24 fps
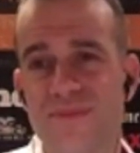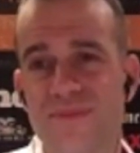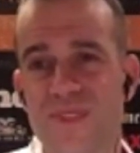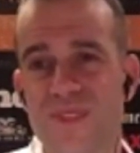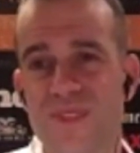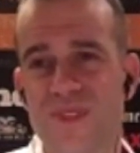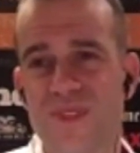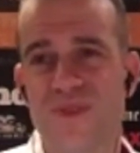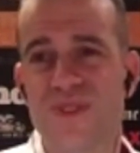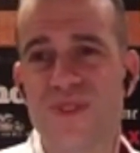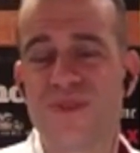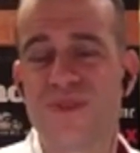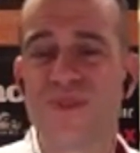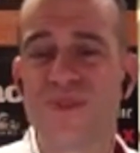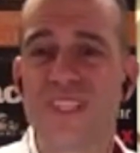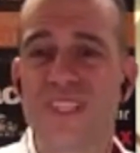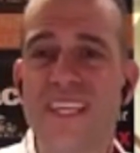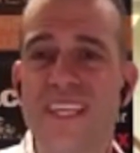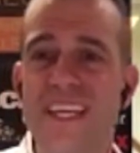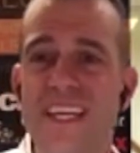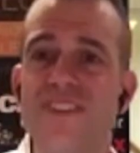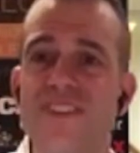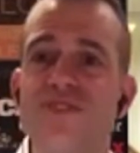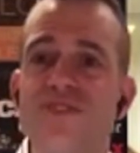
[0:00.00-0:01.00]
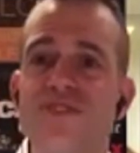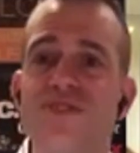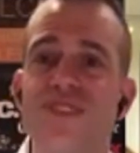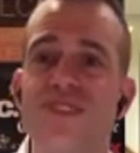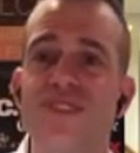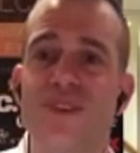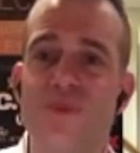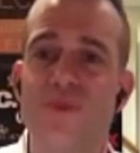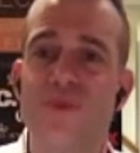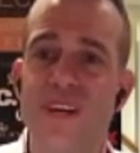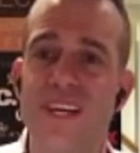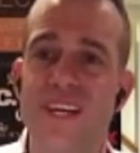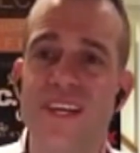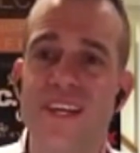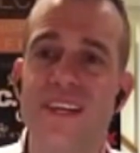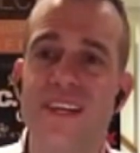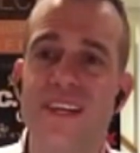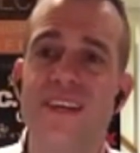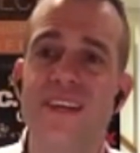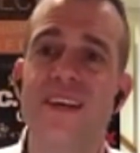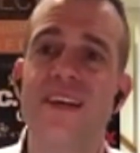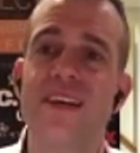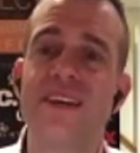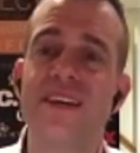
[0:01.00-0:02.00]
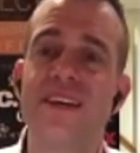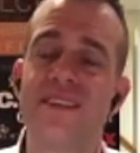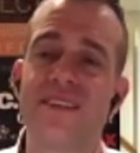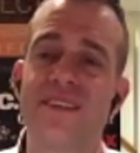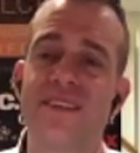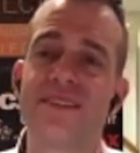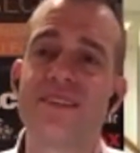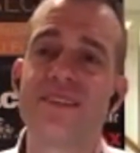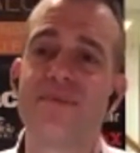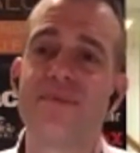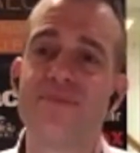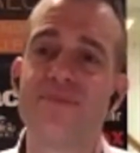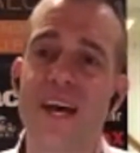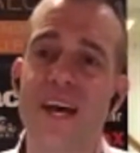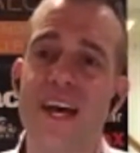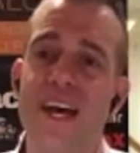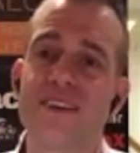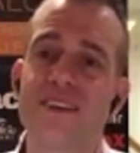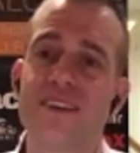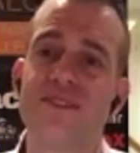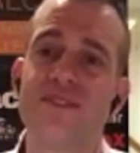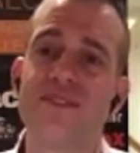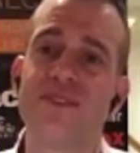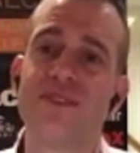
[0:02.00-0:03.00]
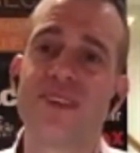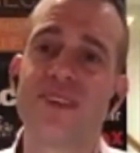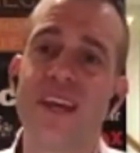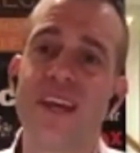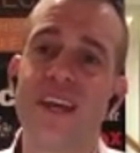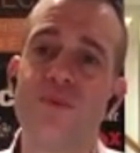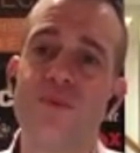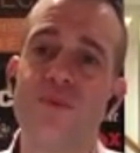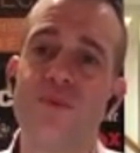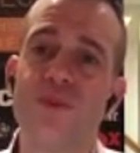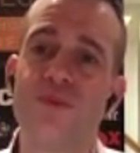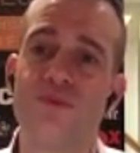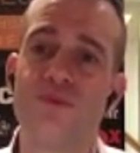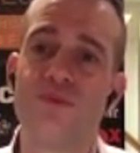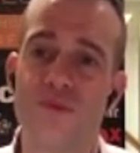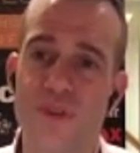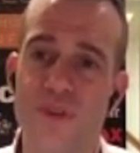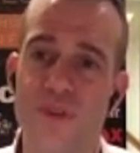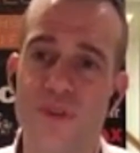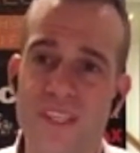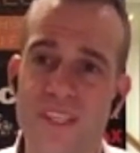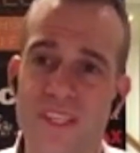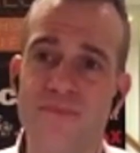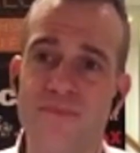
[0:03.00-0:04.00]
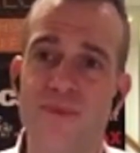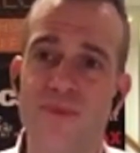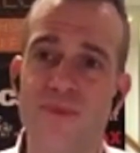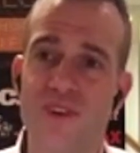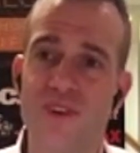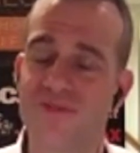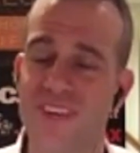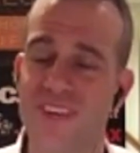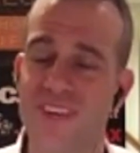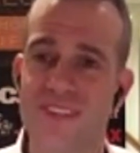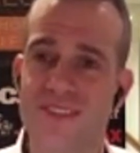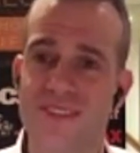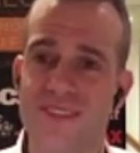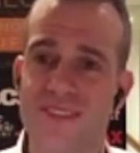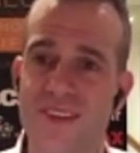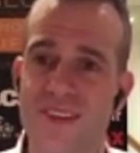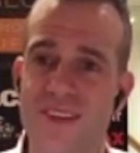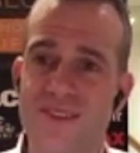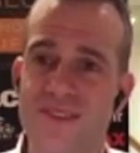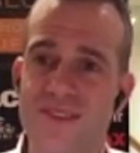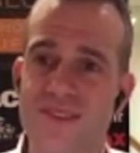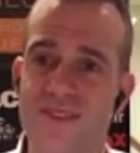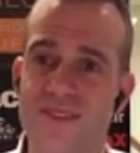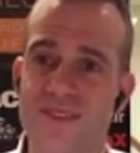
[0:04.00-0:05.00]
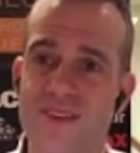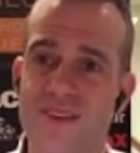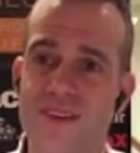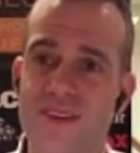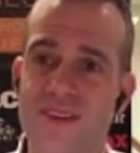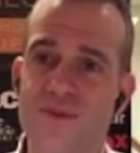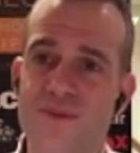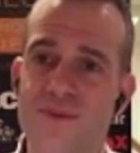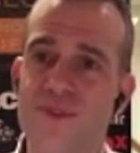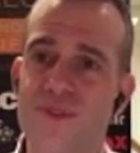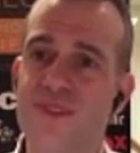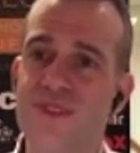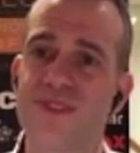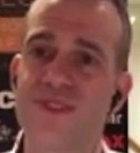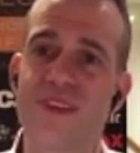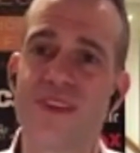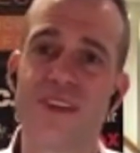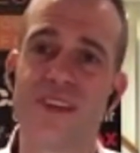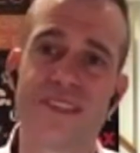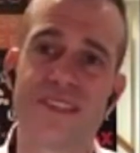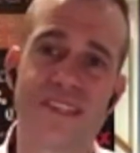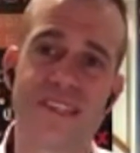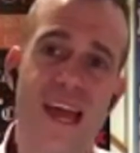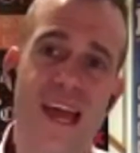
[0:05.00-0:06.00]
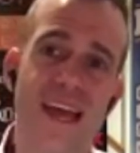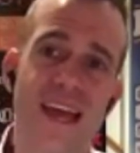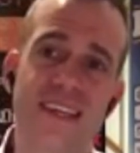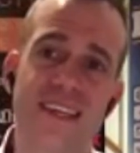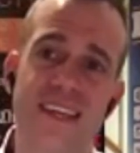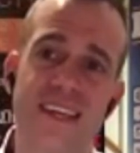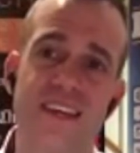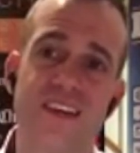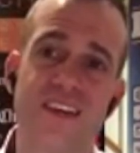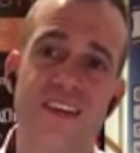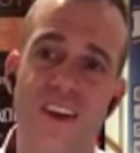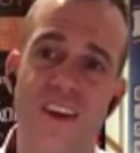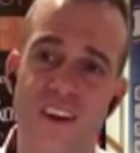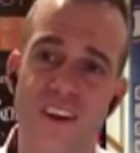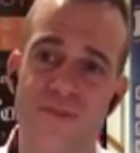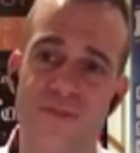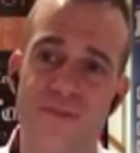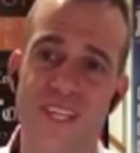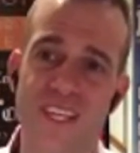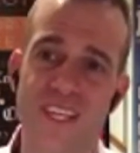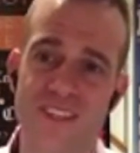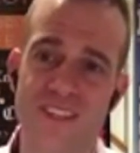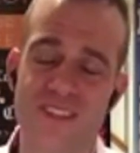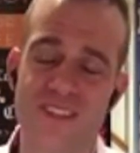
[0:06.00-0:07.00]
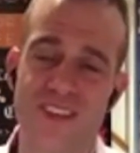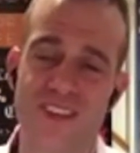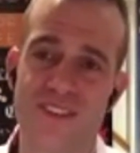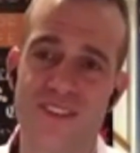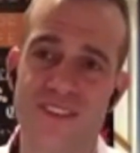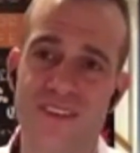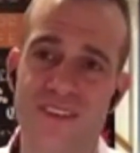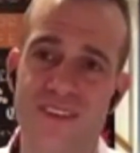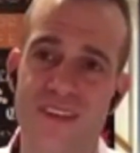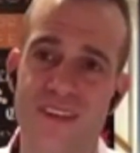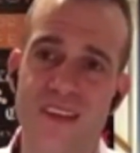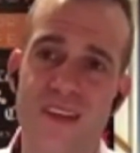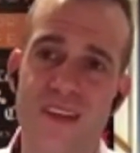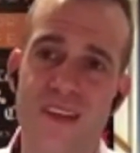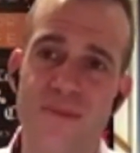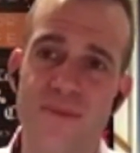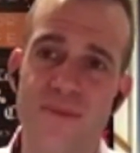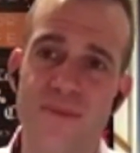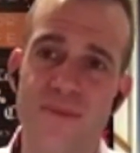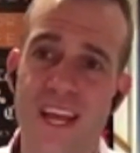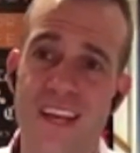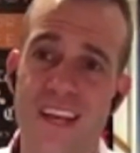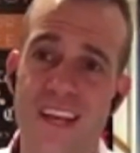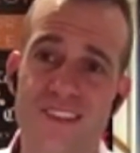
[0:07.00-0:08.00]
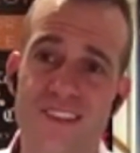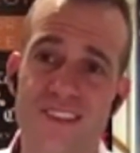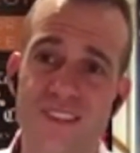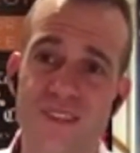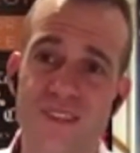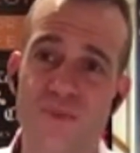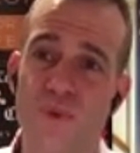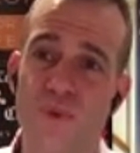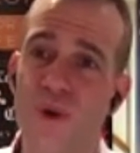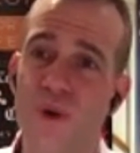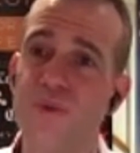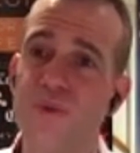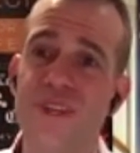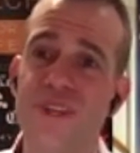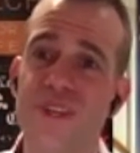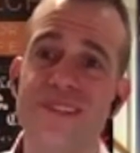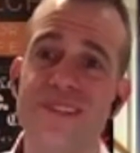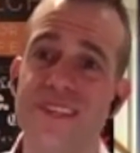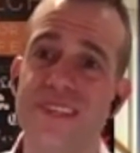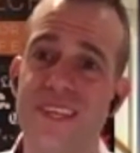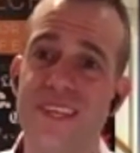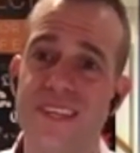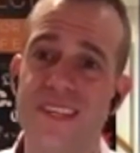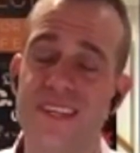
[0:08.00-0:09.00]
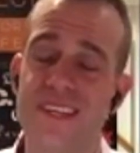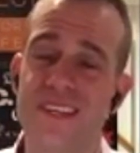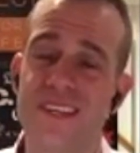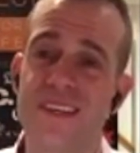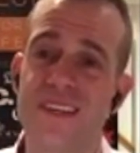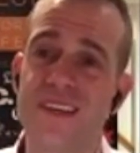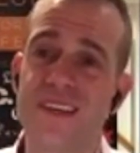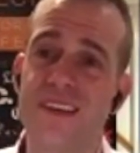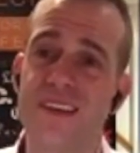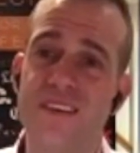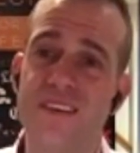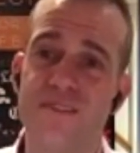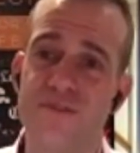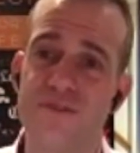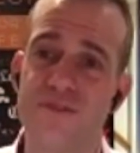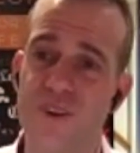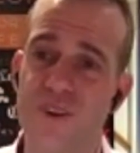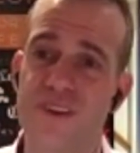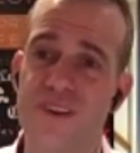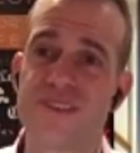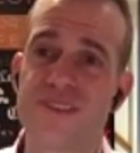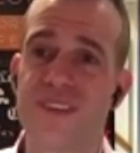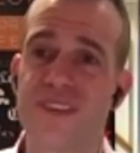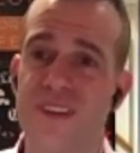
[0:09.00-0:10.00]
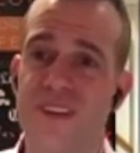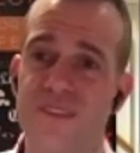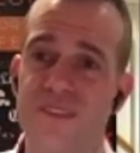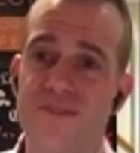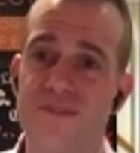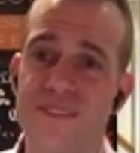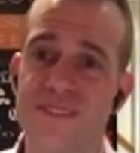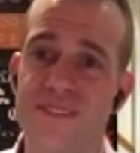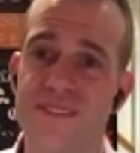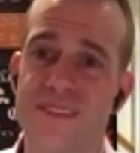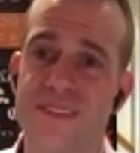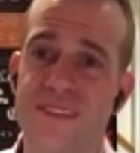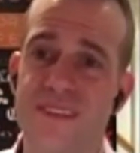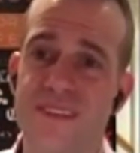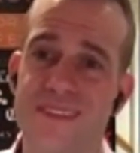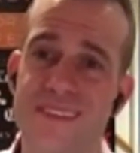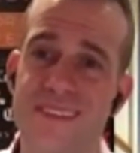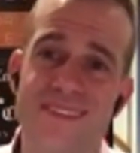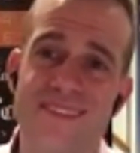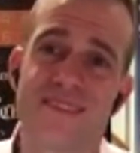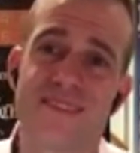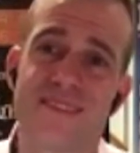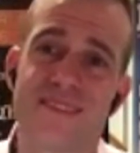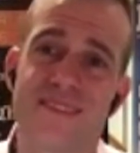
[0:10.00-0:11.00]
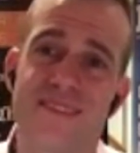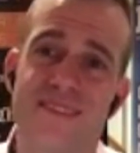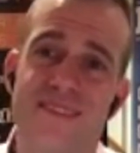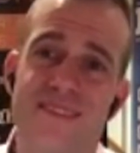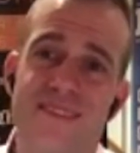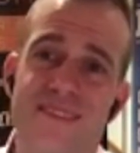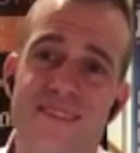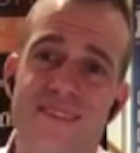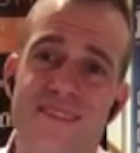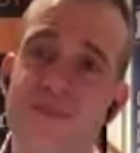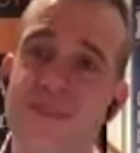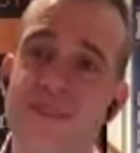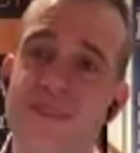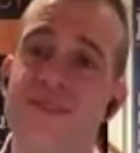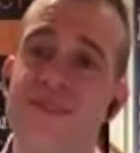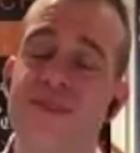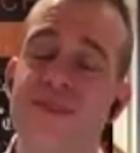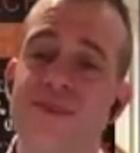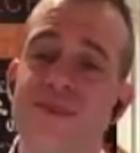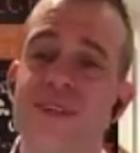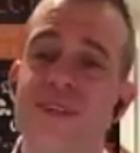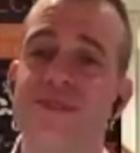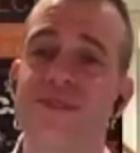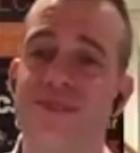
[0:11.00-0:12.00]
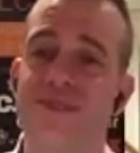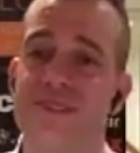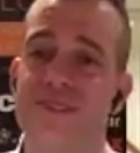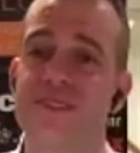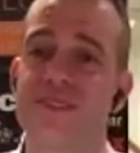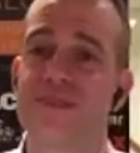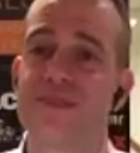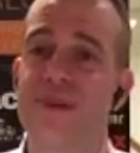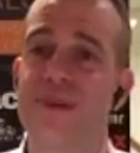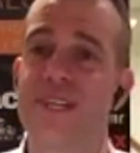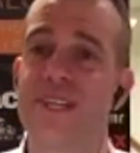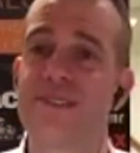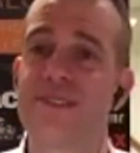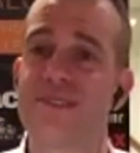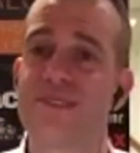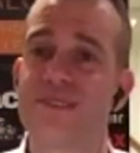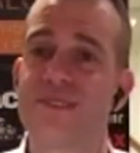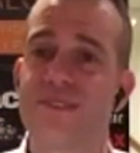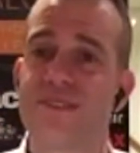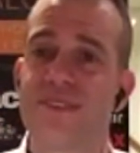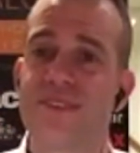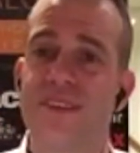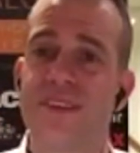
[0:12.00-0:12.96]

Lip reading: So it's a really interesting way to step back, look at what really motivates us, which is not attacking and harming each other, but actually what we seek for ourselves that sometimes comes at someone else's expense.